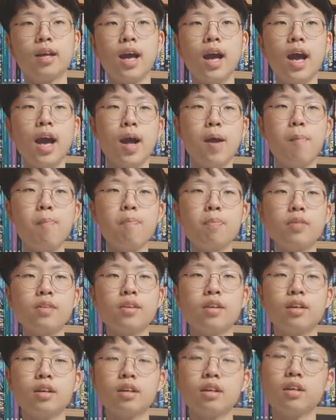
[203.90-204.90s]

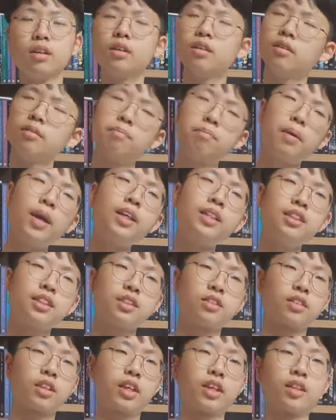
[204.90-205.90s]
And
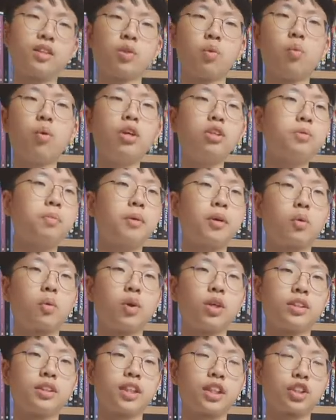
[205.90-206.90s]
basically, the Wells
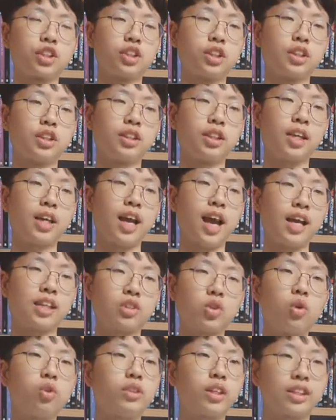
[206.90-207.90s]
Bequest section
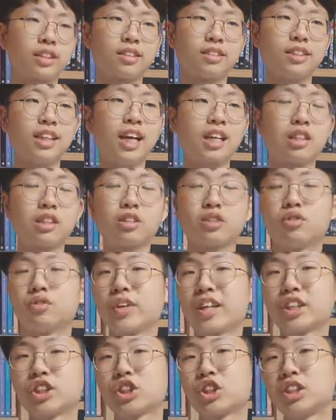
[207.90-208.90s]
has all like the science
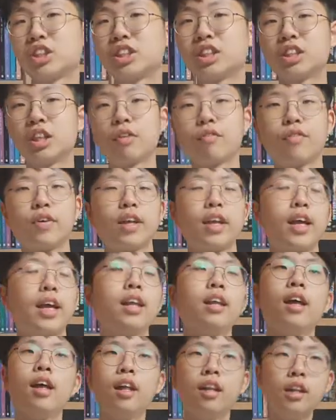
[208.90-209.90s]
fiction stuff in
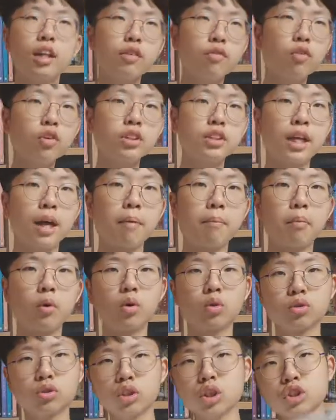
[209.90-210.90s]
it. Like, for
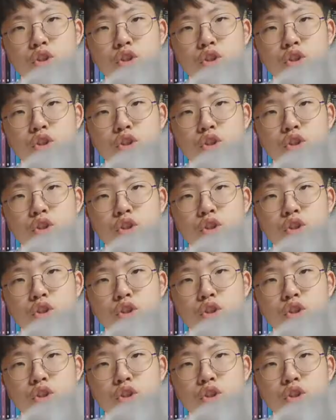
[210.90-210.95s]
example, the